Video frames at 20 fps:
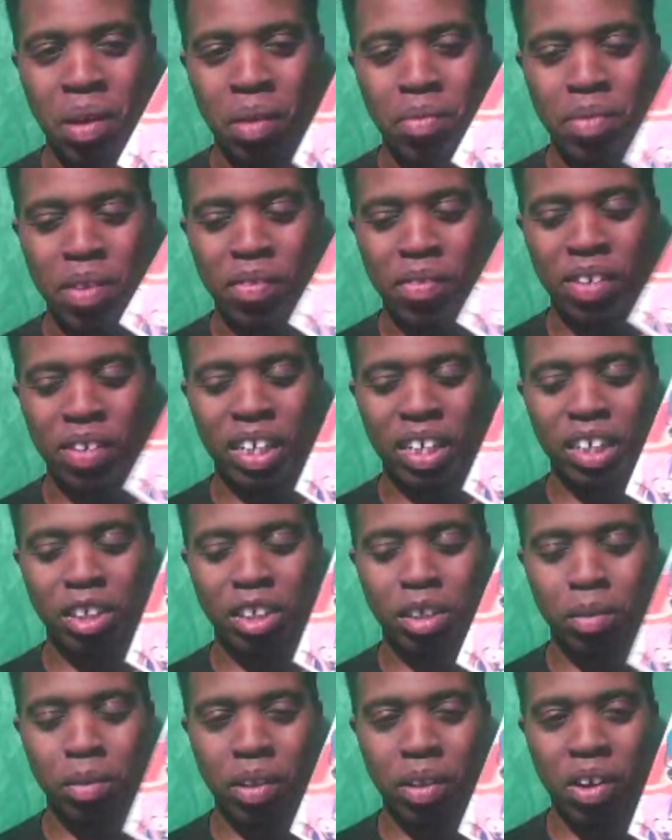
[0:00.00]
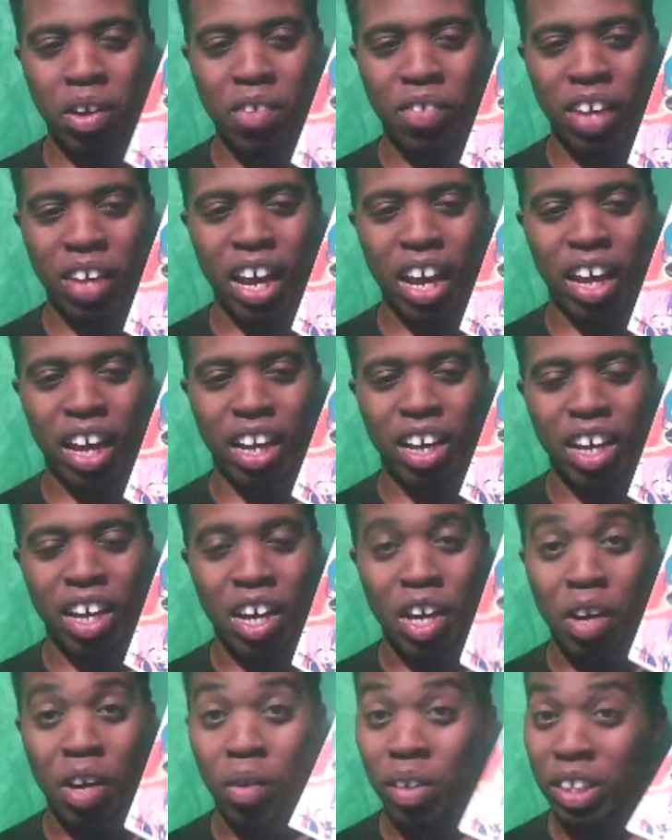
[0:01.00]
Never the English dub of the OVA,
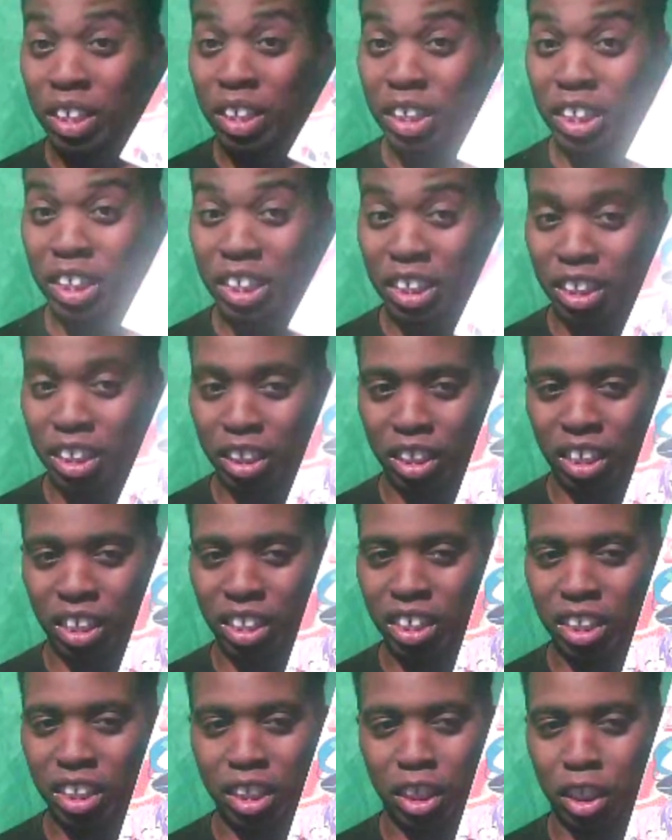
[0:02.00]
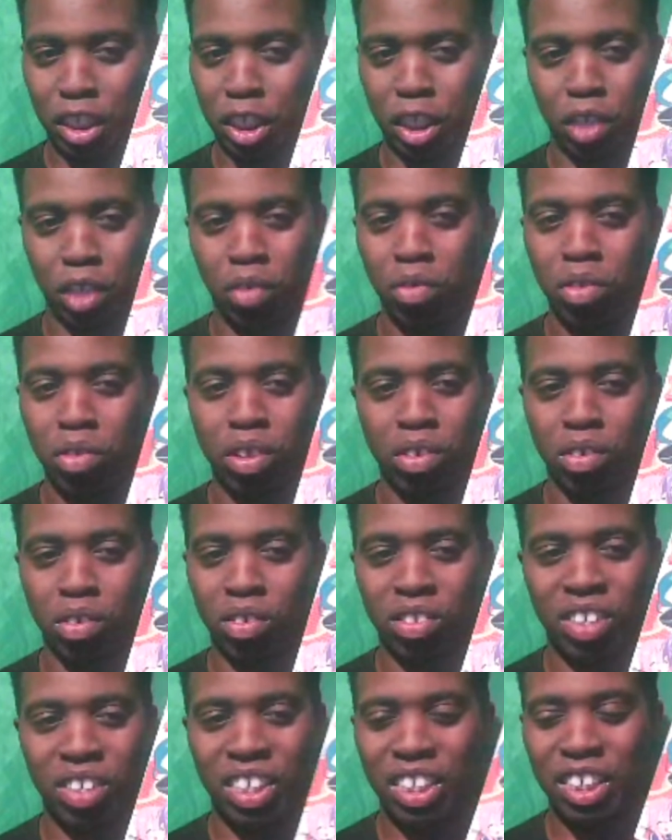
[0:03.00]
which is just a cute
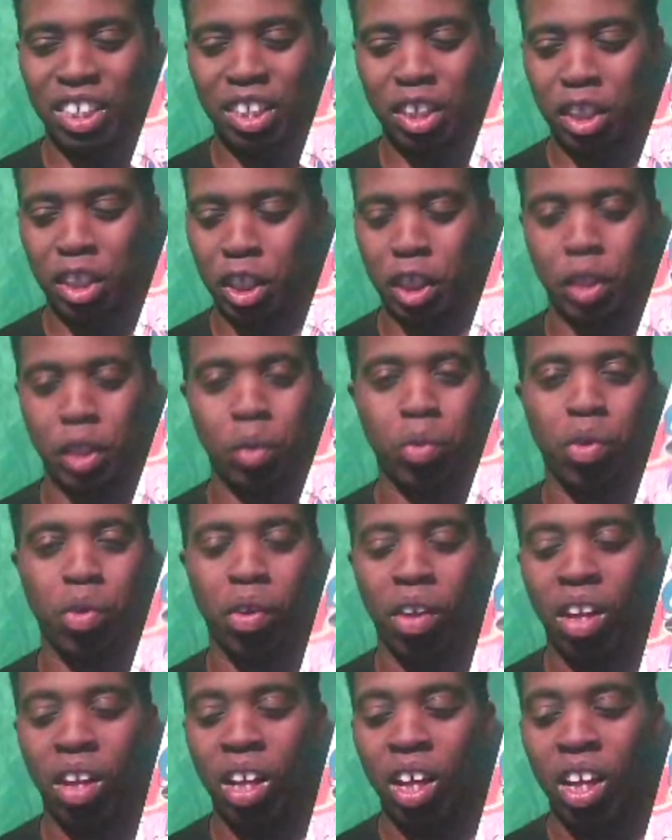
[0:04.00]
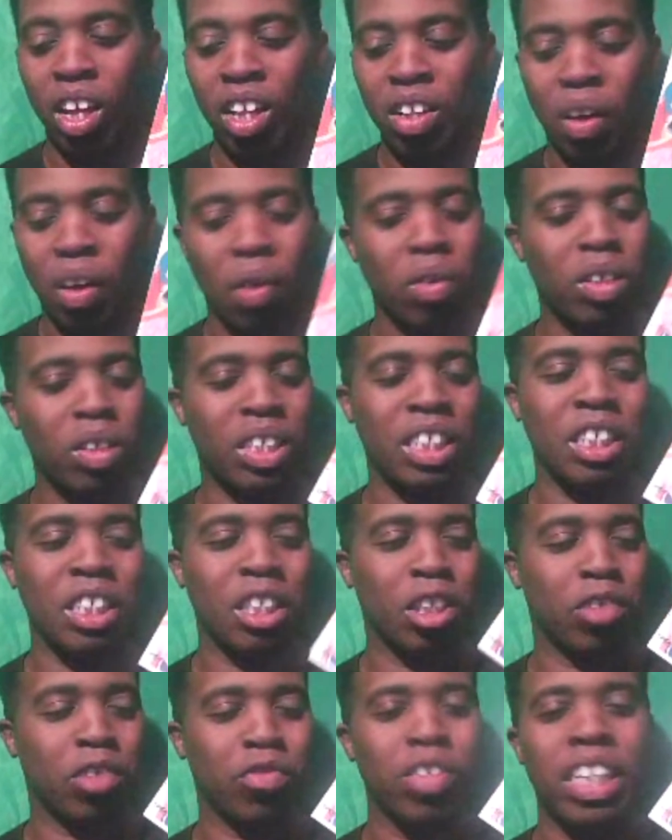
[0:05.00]
little. It's just cute. The whole
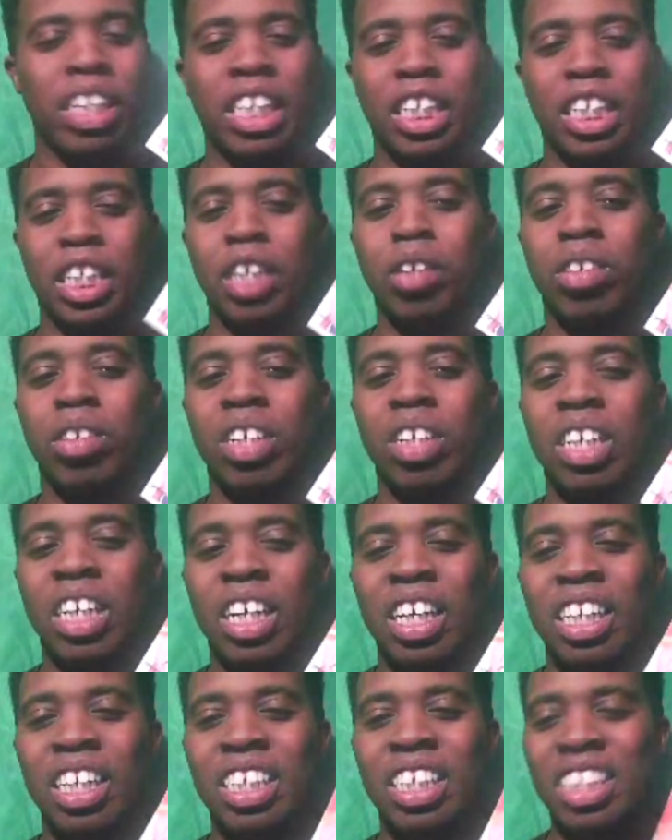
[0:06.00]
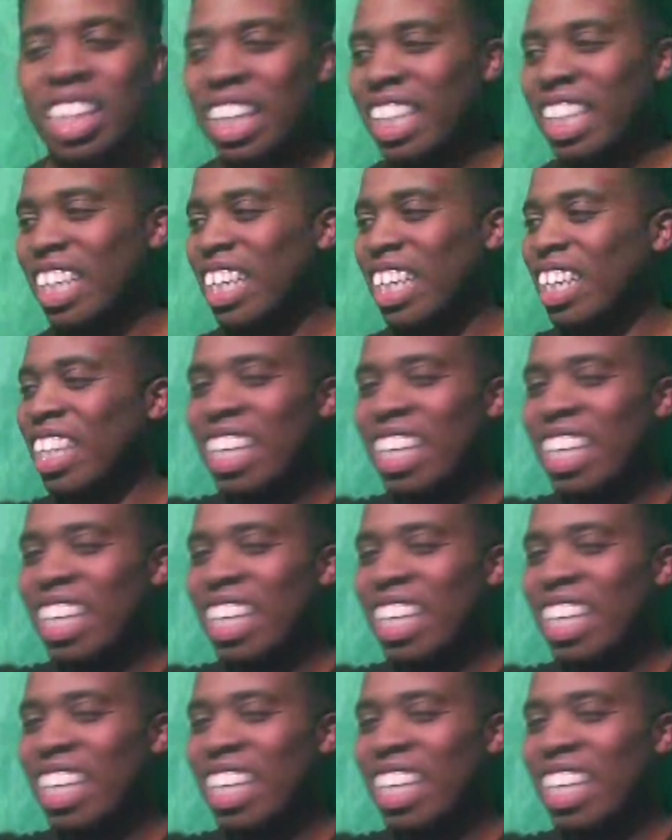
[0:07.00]
series is freaking cute. It's like,